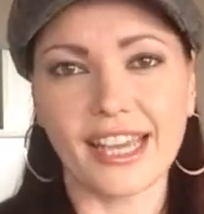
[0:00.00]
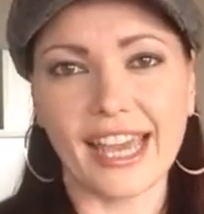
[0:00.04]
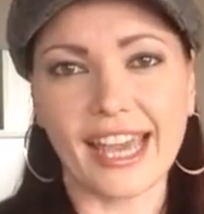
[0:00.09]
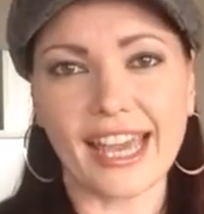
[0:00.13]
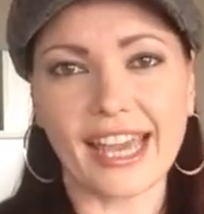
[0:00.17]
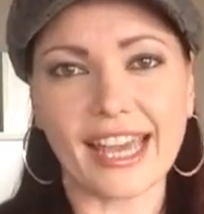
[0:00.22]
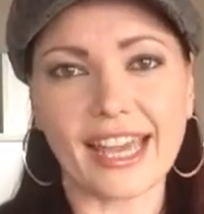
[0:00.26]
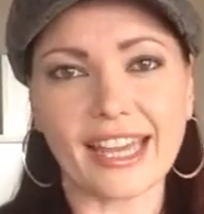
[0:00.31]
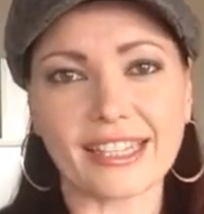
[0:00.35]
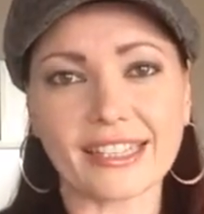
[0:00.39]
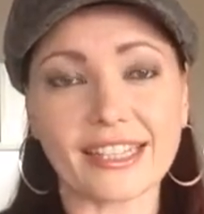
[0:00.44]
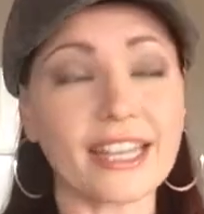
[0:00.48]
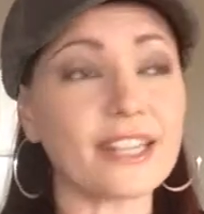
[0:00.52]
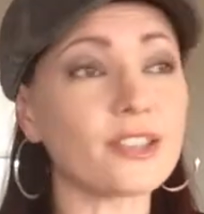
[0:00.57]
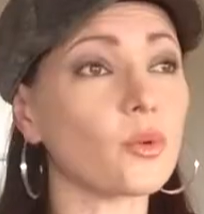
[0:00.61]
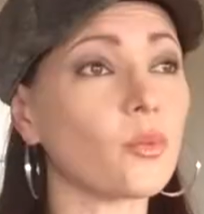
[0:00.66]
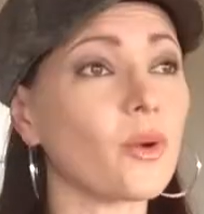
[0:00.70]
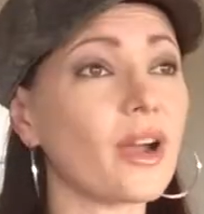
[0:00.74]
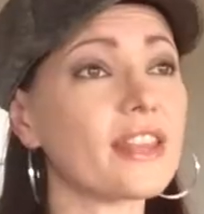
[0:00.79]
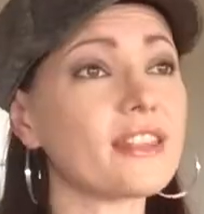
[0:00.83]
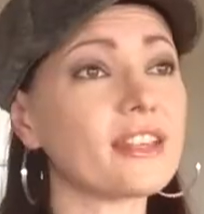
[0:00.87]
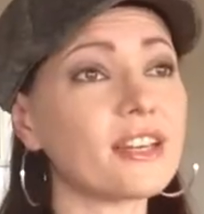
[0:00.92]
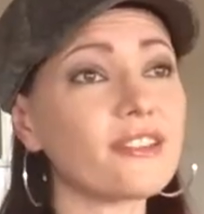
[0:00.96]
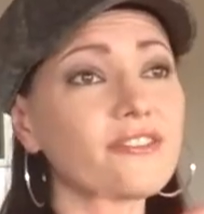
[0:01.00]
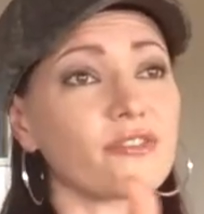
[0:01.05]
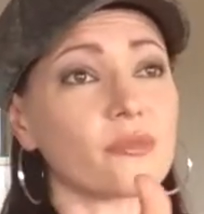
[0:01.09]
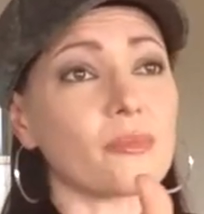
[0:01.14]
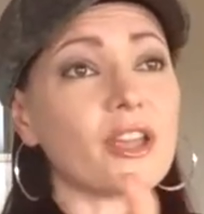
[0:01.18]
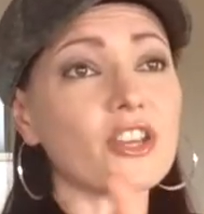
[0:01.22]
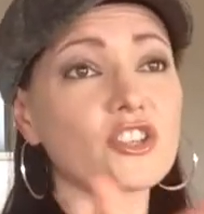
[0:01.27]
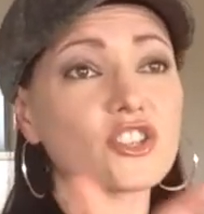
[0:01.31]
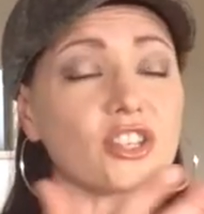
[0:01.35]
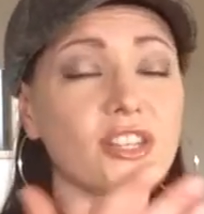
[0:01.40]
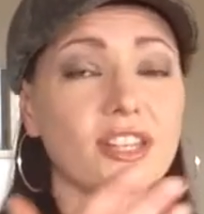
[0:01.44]
and in the way that
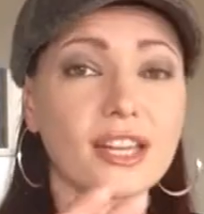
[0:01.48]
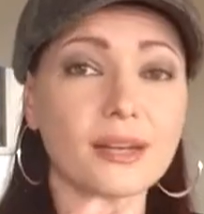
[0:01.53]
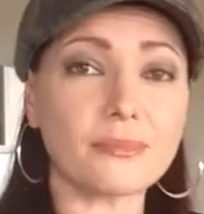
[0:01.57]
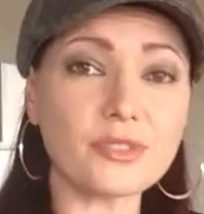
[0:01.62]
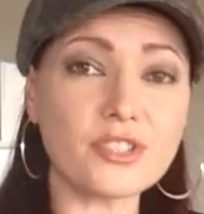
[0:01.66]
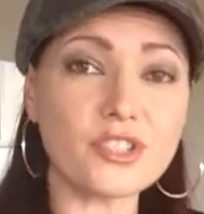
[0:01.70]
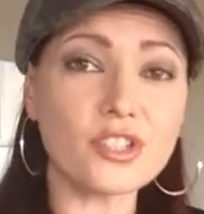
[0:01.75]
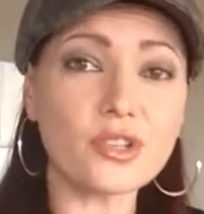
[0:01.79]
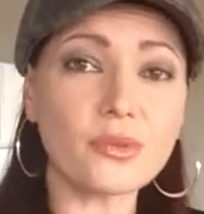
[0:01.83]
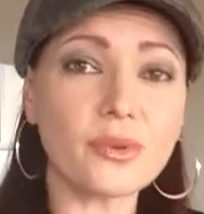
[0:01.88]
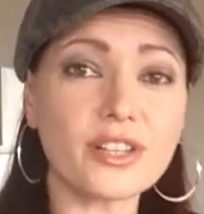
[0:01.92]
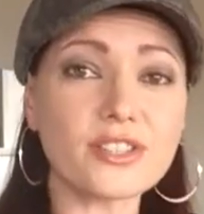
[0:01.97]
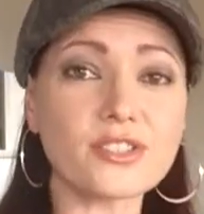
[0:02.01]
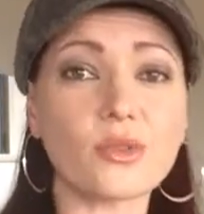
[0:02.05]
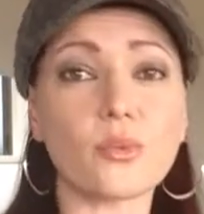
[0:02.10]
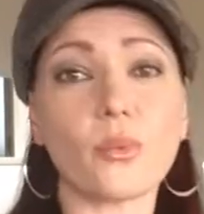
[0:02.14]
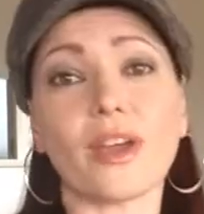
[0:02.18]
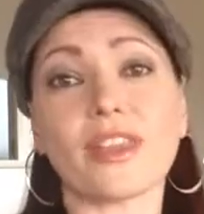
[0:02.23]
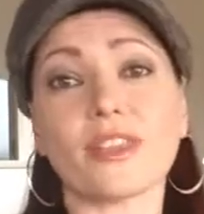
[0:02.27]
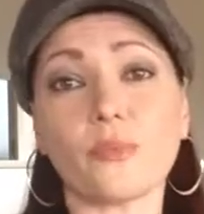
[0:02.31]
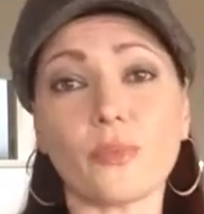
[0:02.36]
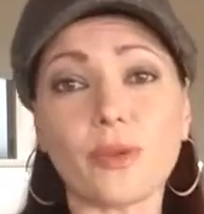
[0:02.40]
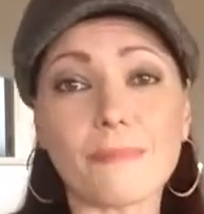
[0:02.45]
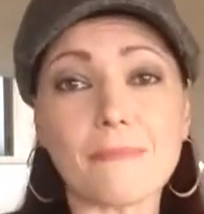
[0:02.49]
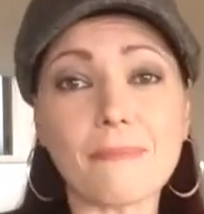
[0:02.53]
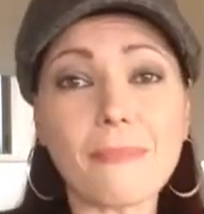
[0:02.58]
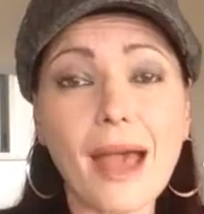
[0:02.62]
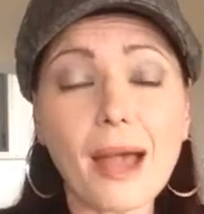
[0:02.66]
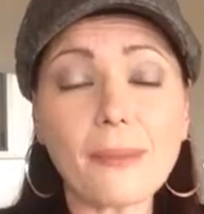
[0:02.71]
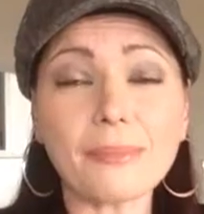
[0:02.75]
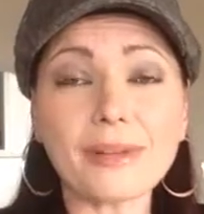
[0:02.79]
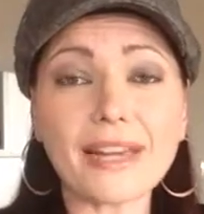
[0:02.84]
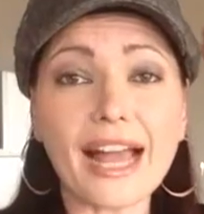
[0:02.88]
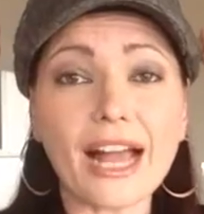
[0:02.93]
information comes to us, the way that we
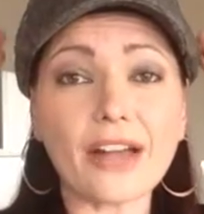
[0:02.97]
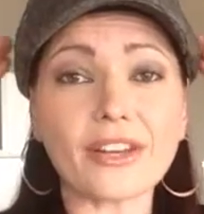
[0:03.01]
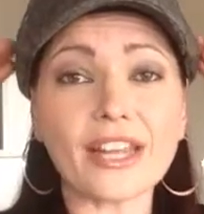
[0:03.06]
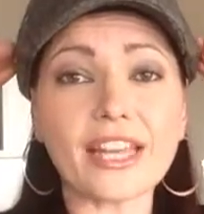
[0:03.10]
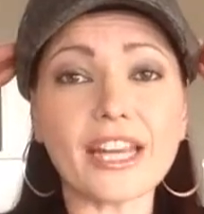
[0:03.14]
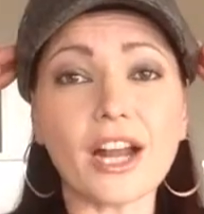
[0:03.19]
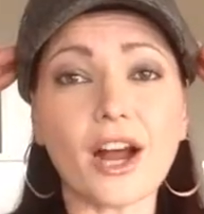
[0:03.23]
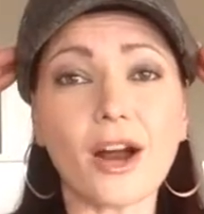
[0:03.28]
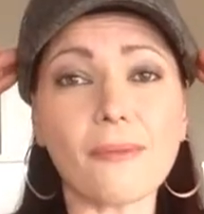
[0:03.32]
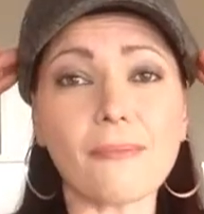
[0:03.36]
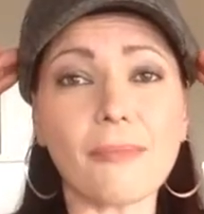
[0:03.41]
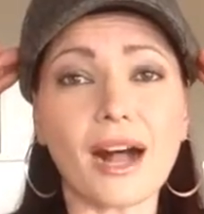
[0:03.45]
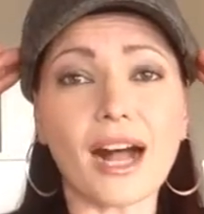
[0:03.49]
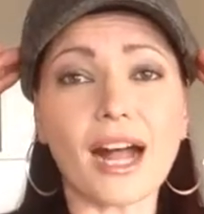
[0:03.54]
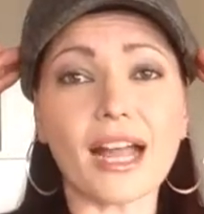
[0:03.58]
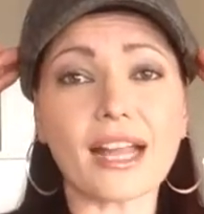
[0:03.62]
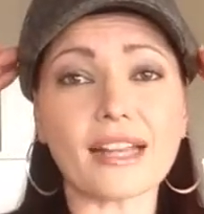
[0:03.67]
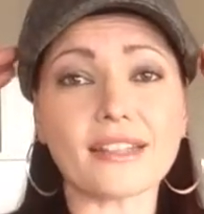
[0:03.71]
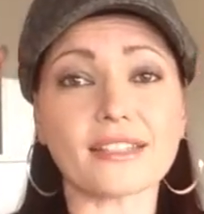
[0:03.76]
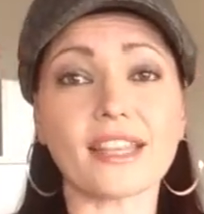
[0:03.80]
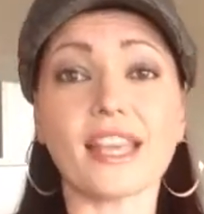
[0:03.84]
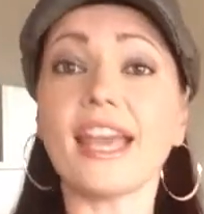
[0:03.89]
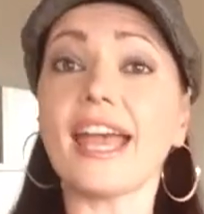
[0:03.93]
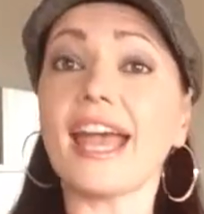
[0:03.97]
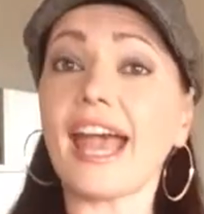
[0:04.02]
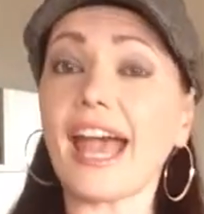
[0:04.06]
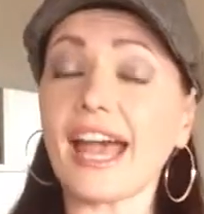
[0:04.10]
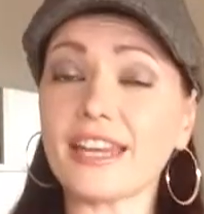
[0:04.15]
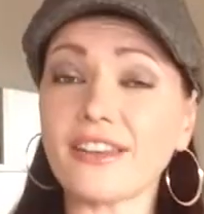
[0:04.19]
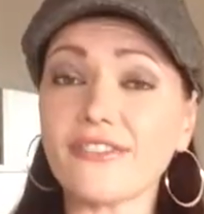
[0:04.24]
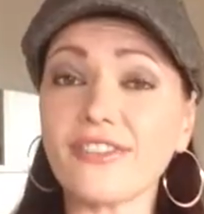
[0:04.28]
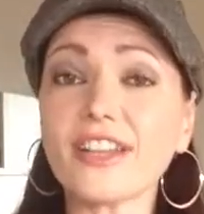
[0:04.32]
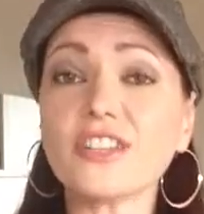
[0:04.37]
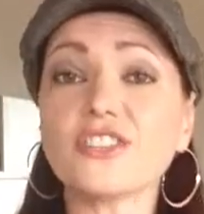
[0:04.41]
map it out in our minds,
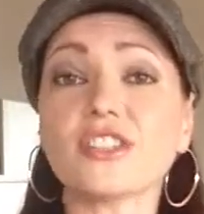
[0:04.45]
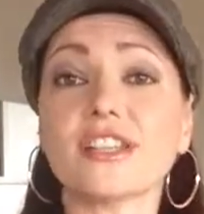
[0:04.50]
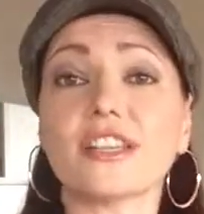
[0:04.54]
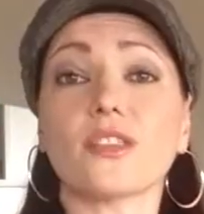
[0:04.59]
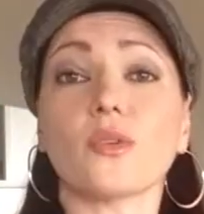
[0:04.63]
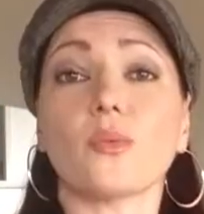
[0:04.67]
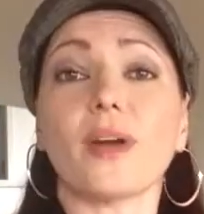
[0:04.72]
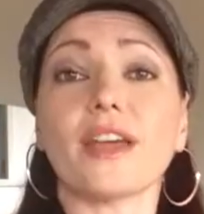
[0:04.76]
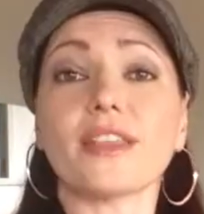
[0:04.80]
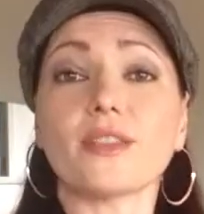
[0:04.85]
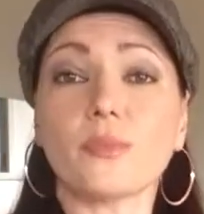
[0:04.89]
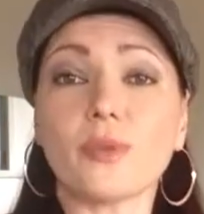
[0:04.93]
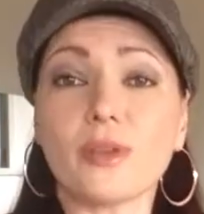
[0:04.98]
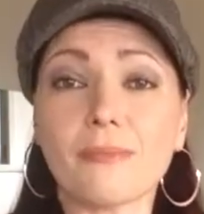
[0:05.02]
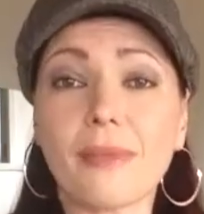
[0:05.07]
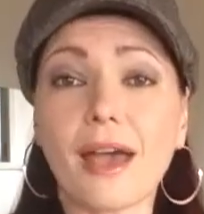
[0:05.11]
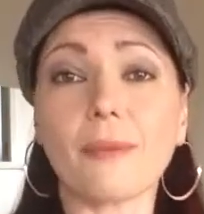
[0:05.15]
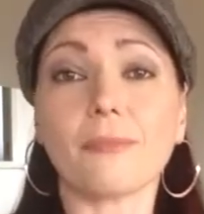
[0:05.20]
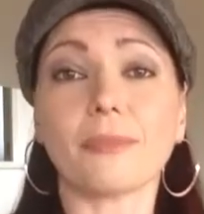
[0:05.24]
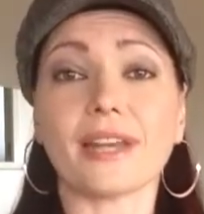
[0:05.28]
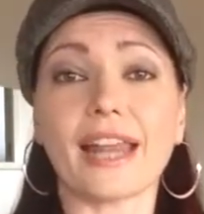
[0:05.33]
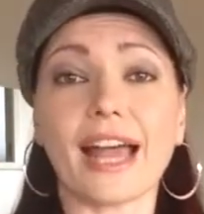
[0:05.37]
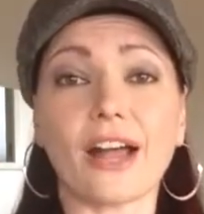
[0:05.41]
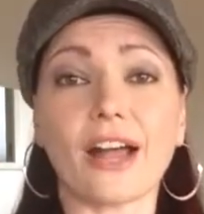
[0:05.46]
and eventually the way that we map it